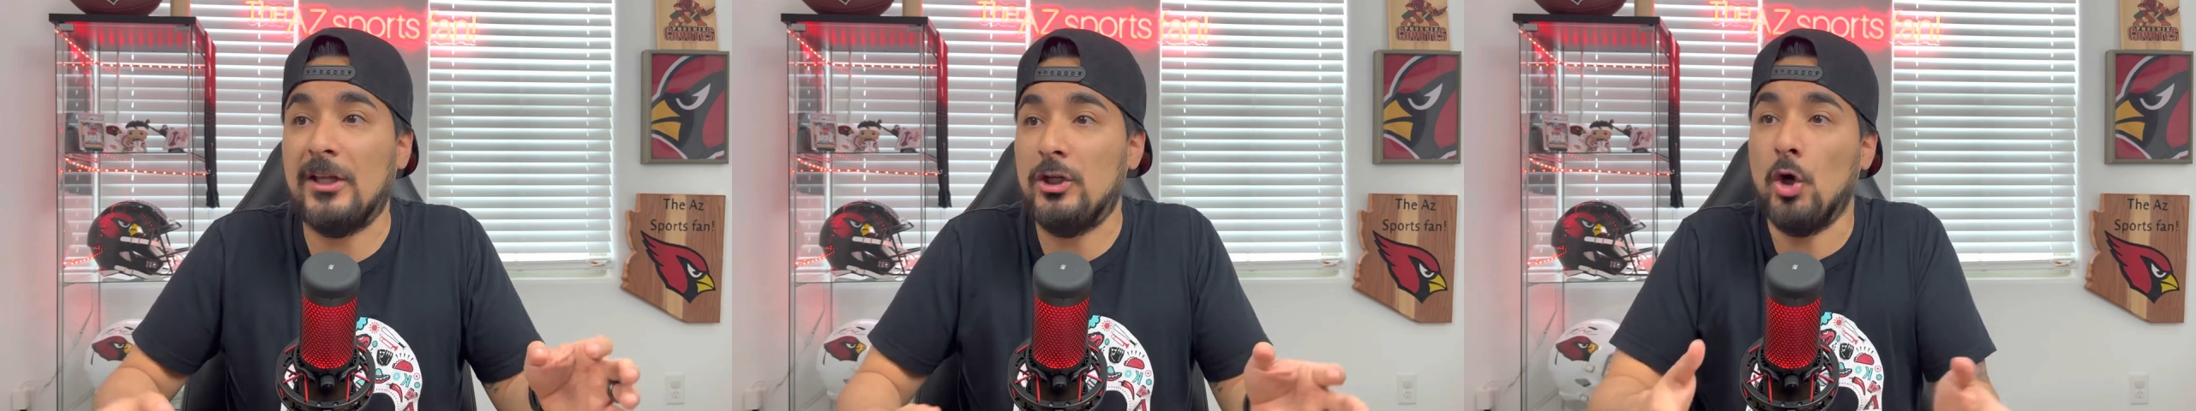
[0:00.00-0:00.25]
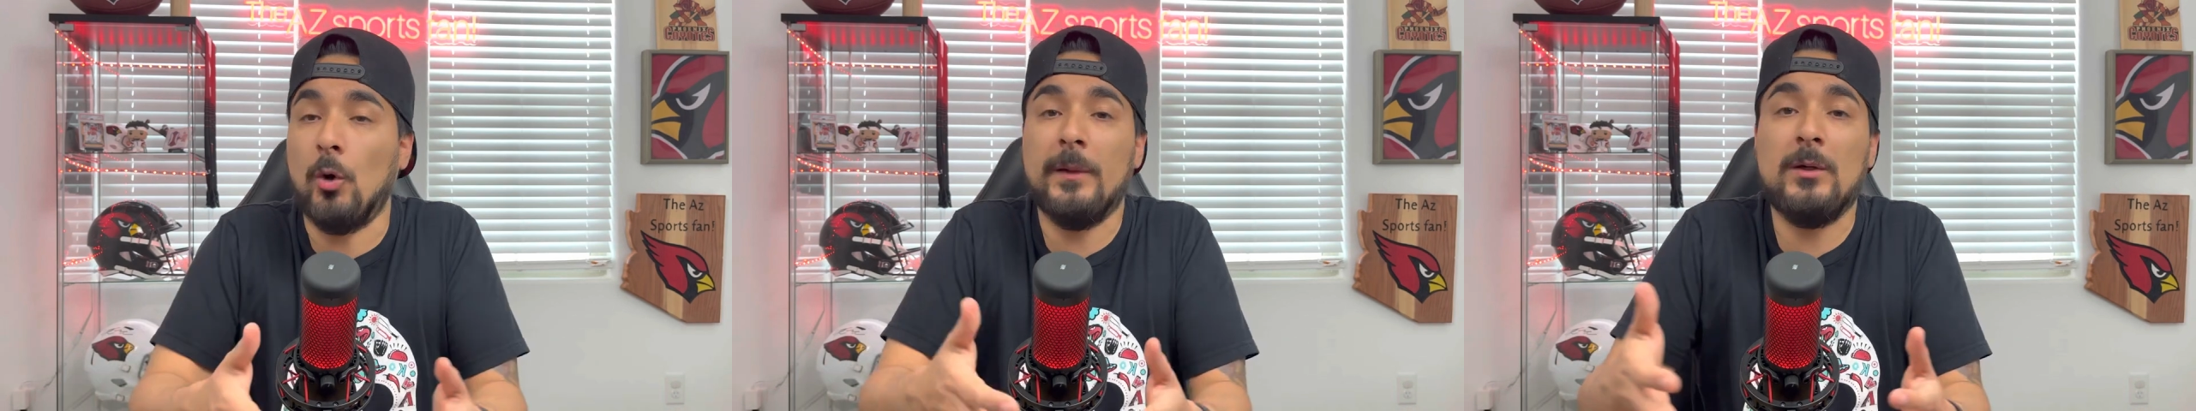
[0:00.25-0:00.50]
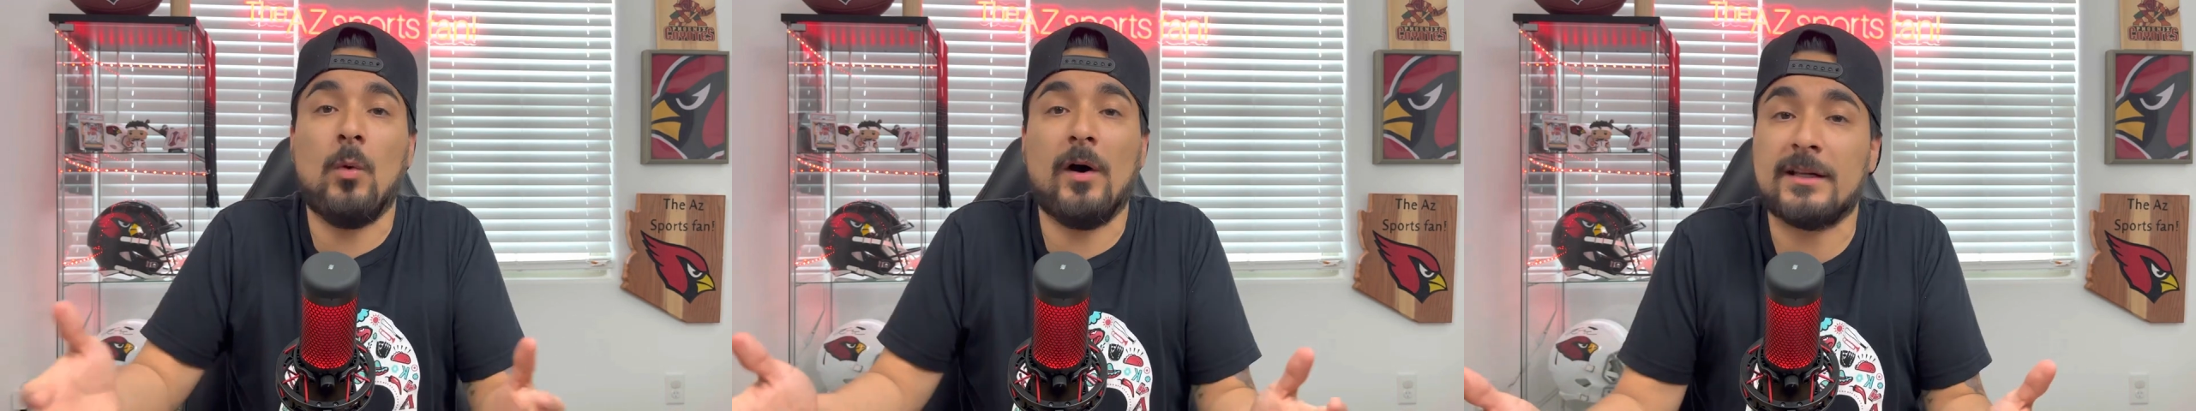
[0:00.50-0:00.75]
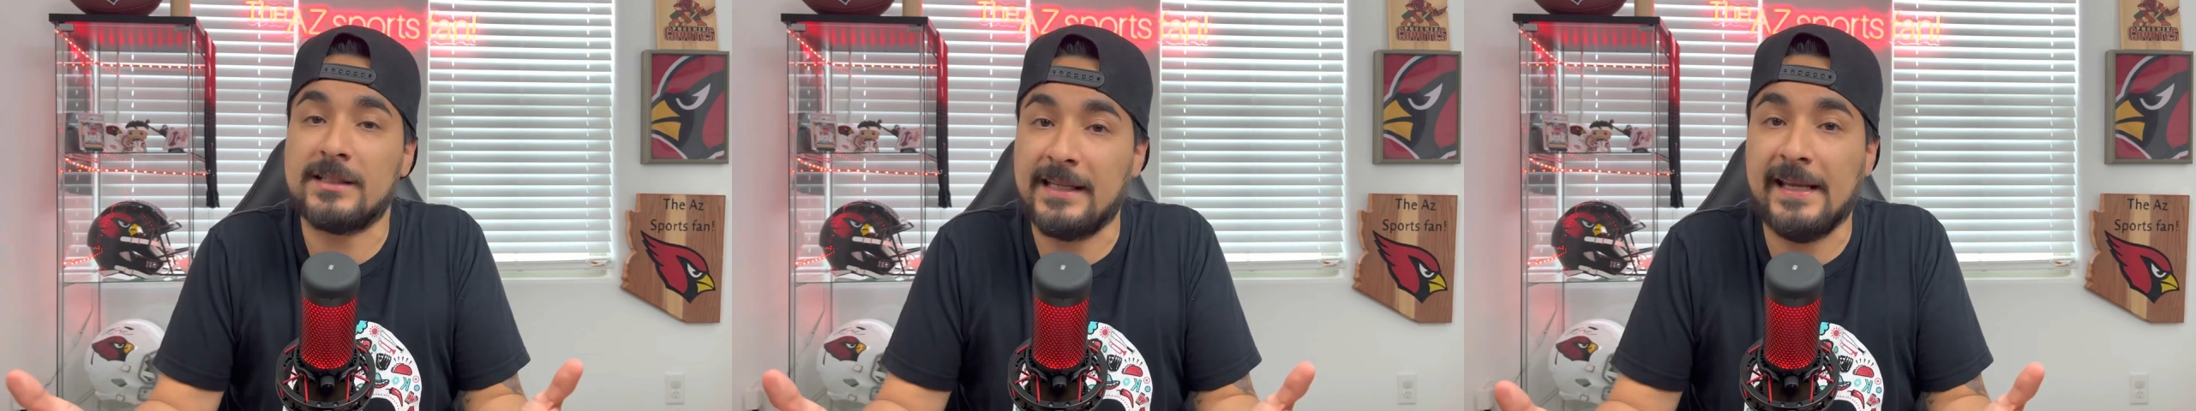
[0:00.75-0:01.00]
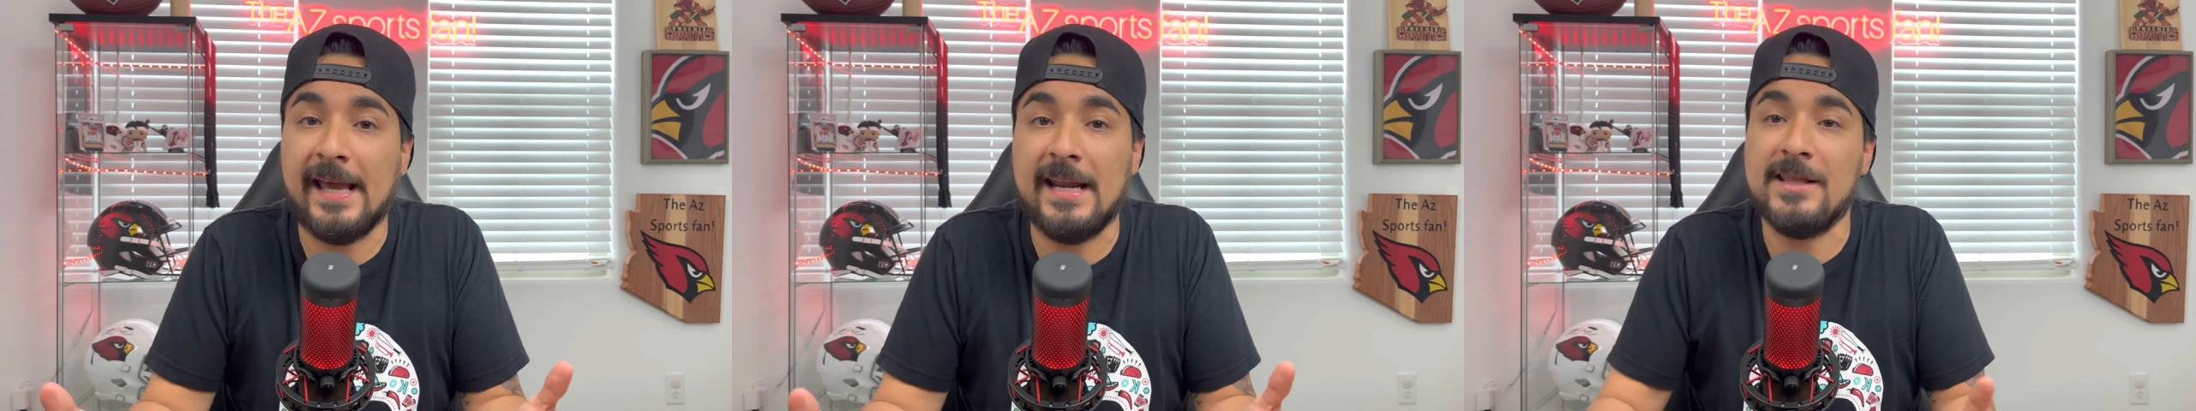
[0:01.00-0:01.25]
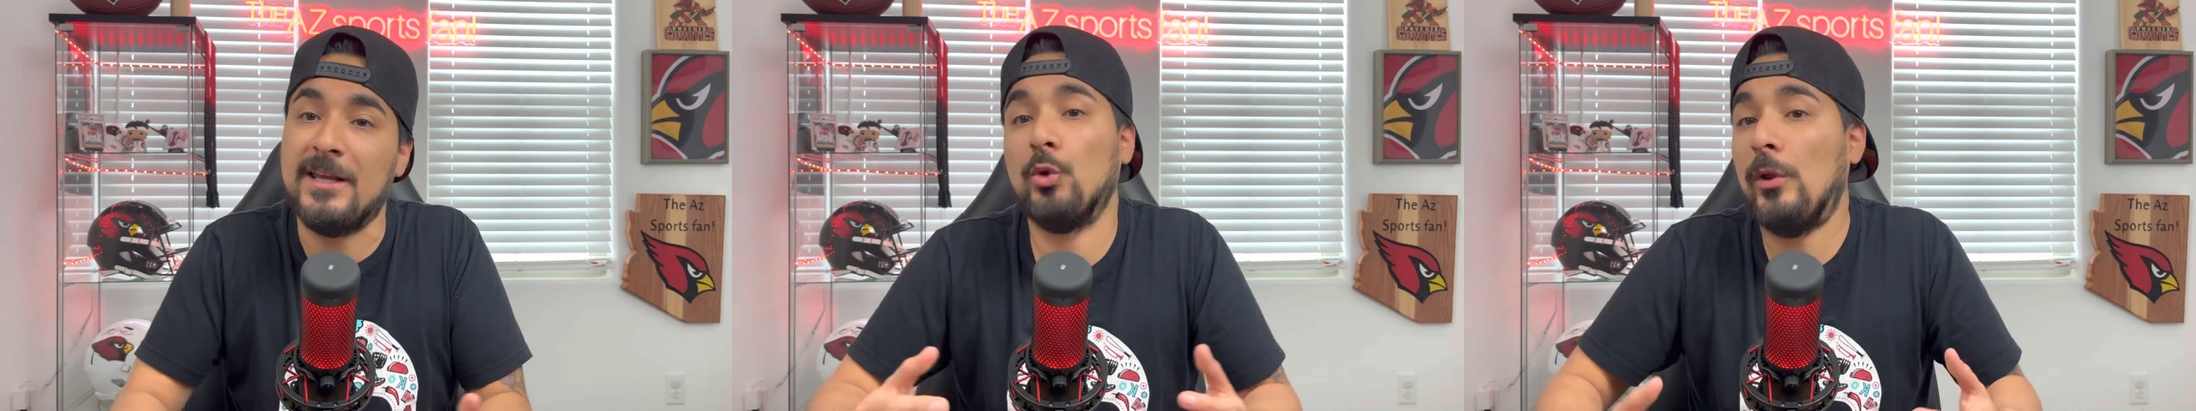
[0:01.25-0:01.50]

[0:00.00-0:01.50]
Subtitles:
that nobody wanted to say anything.